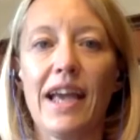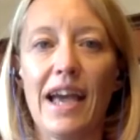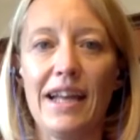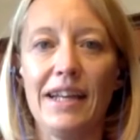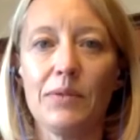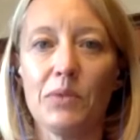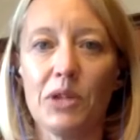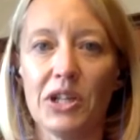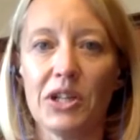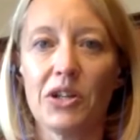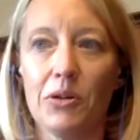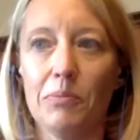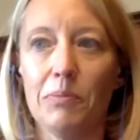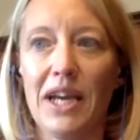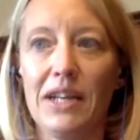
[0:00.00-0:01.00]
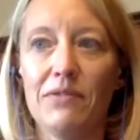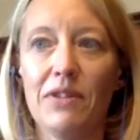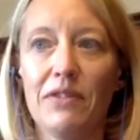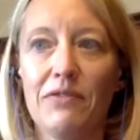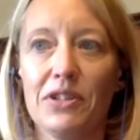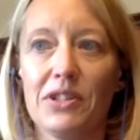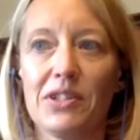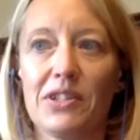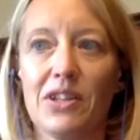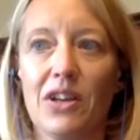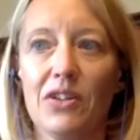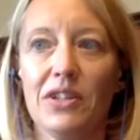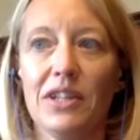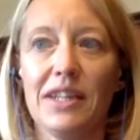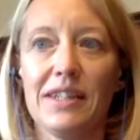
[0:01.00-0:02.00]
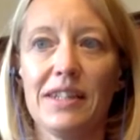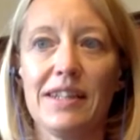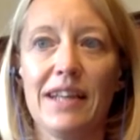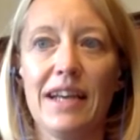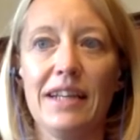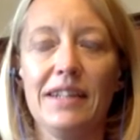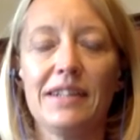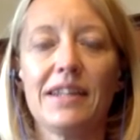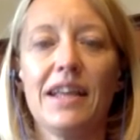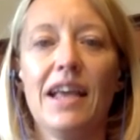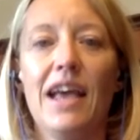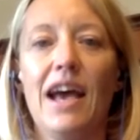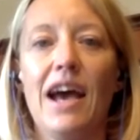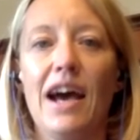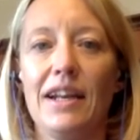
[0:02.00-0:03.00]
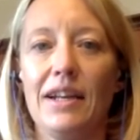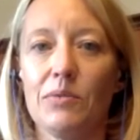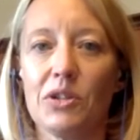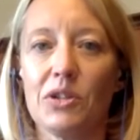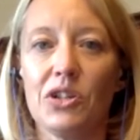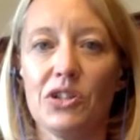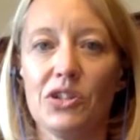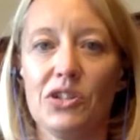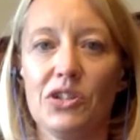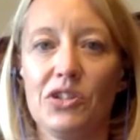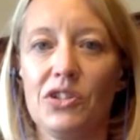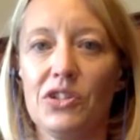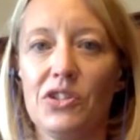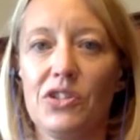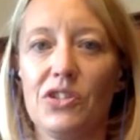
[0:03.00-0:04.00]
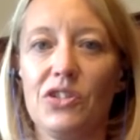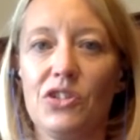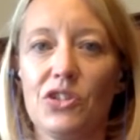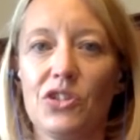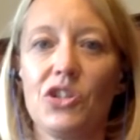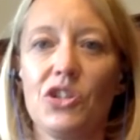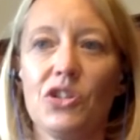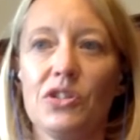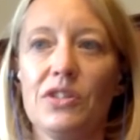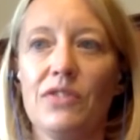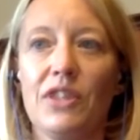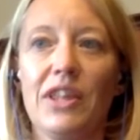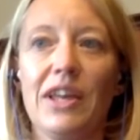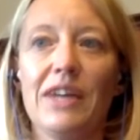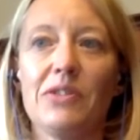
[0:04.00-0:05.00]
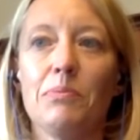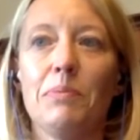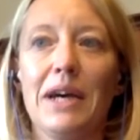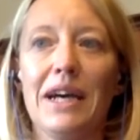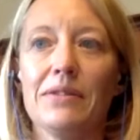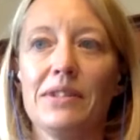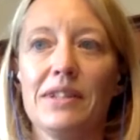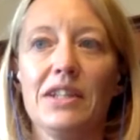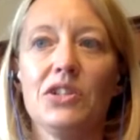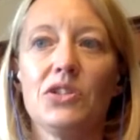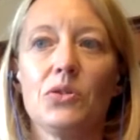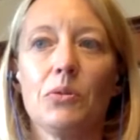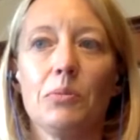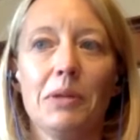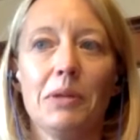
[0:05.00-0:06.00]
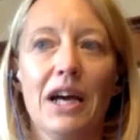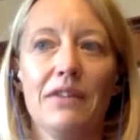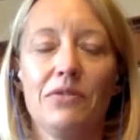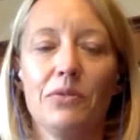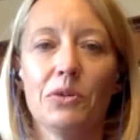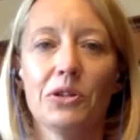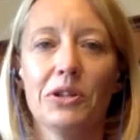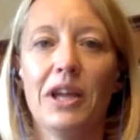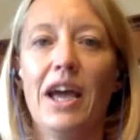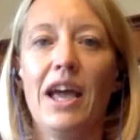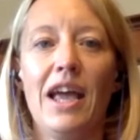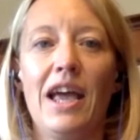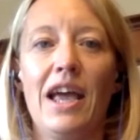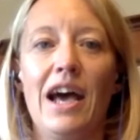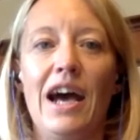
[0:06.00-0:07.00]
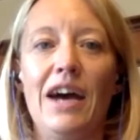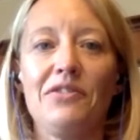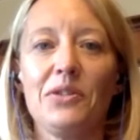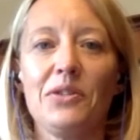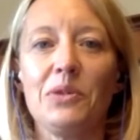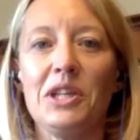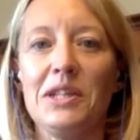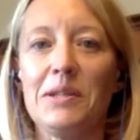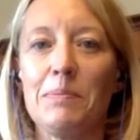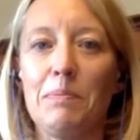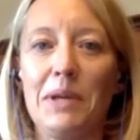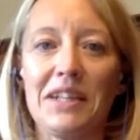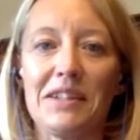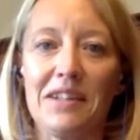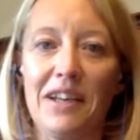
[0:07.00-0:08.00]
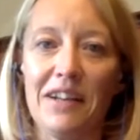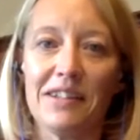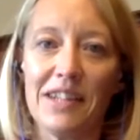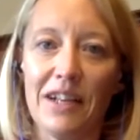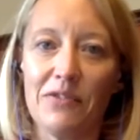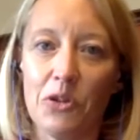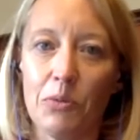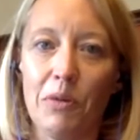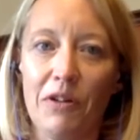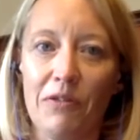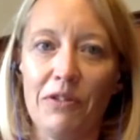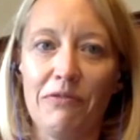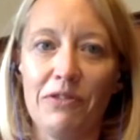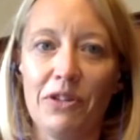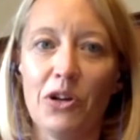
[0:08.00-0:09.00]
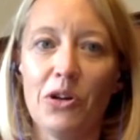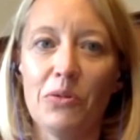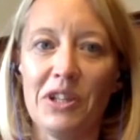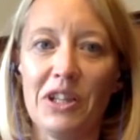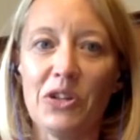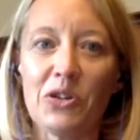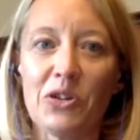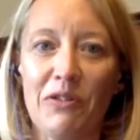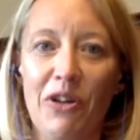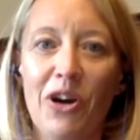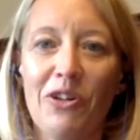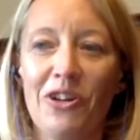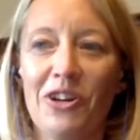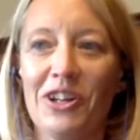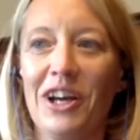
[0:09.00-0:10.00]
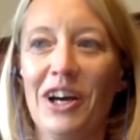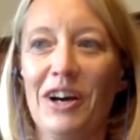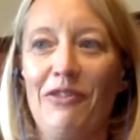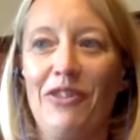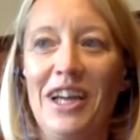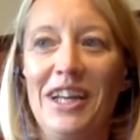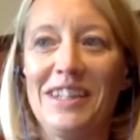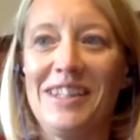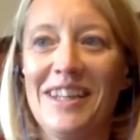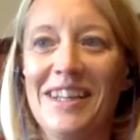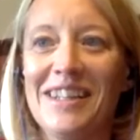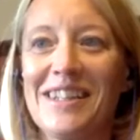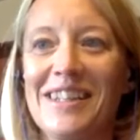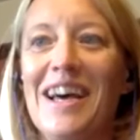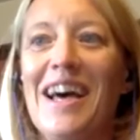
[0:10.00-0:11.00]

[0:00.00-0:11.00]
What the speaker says: any work on main rivers on the estate, and it would cost us just short of £1,000 each to apply for one. After we'd picked ourselves up off the floor with a look of horror on our faces,